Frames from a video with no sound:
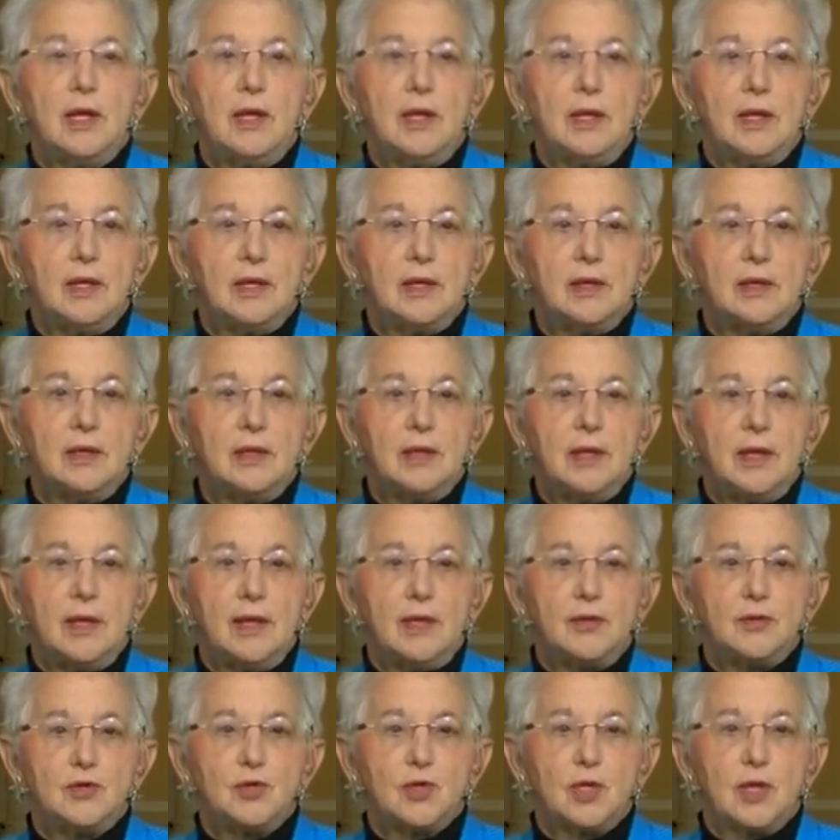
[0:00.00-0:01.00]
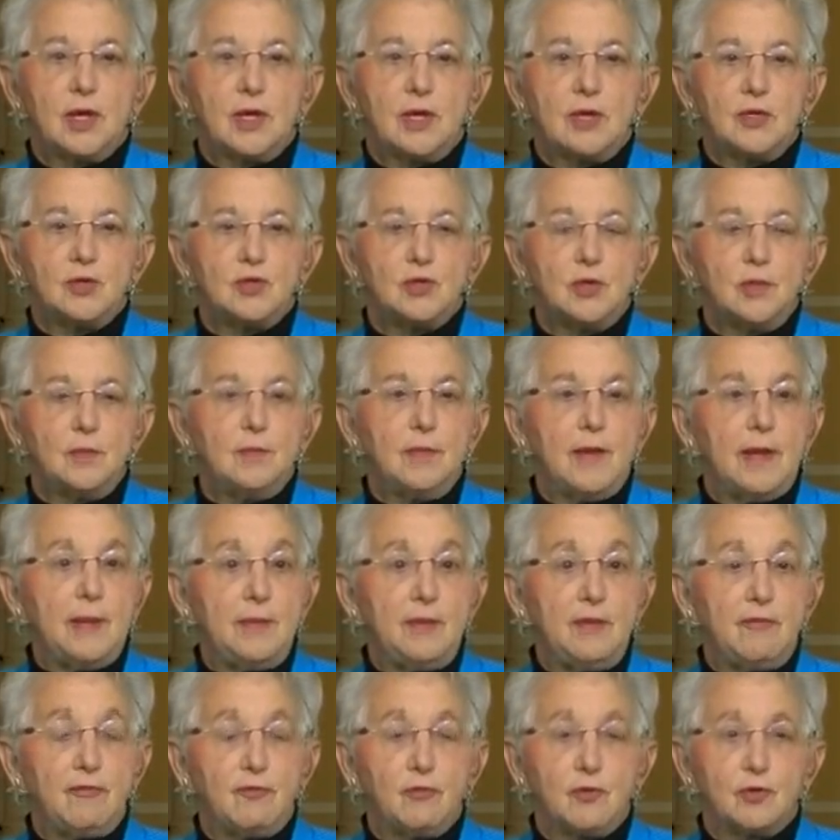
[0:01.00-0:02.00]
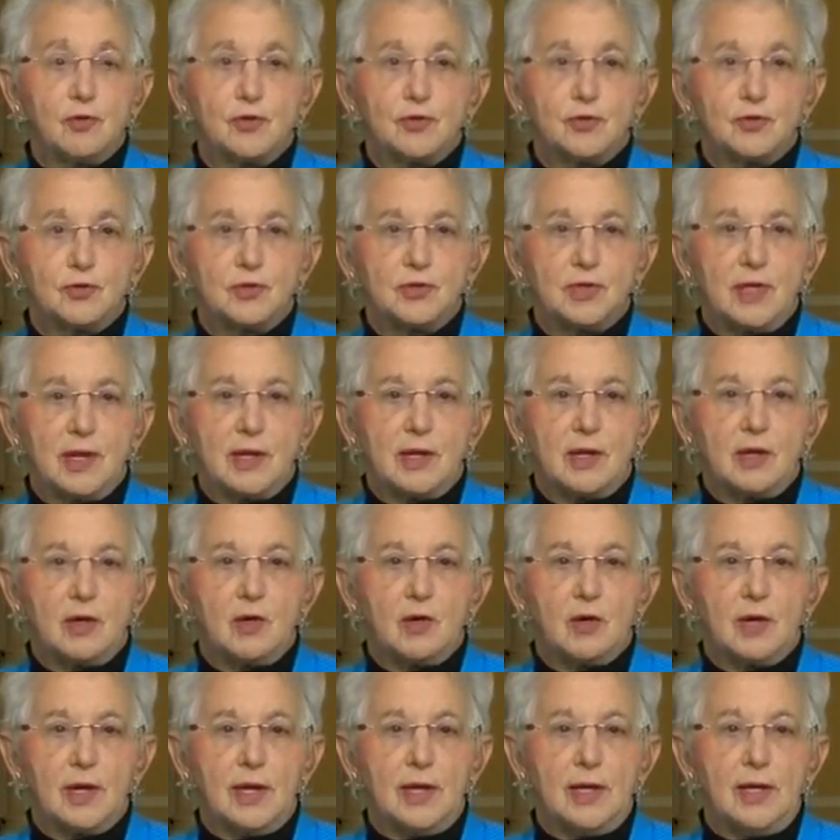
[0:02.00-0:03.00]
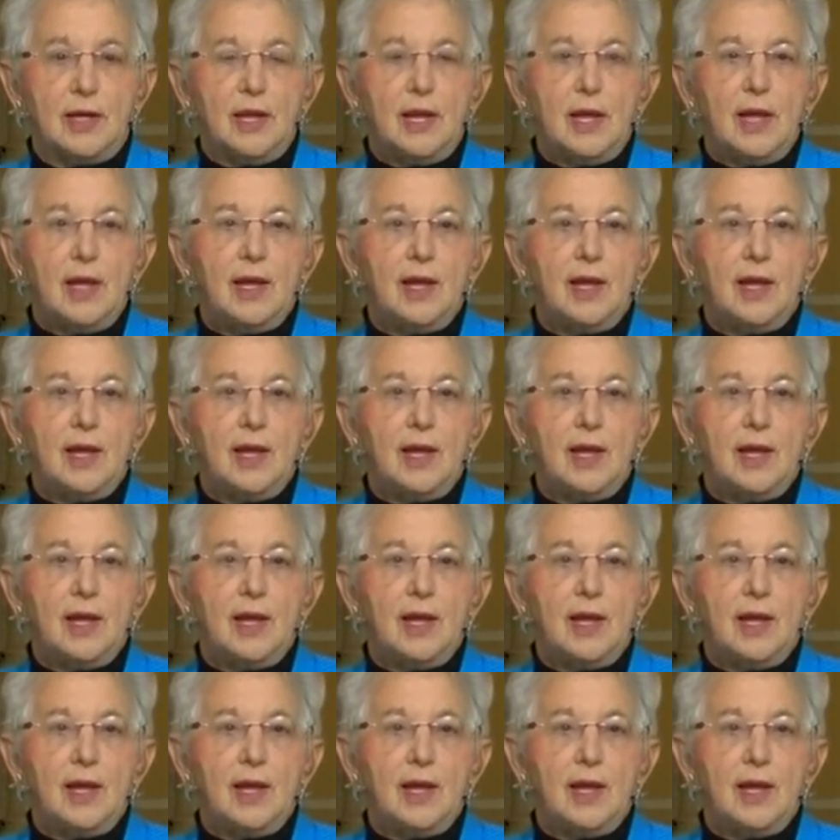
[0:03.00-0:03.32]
in education, maybe first or second grade,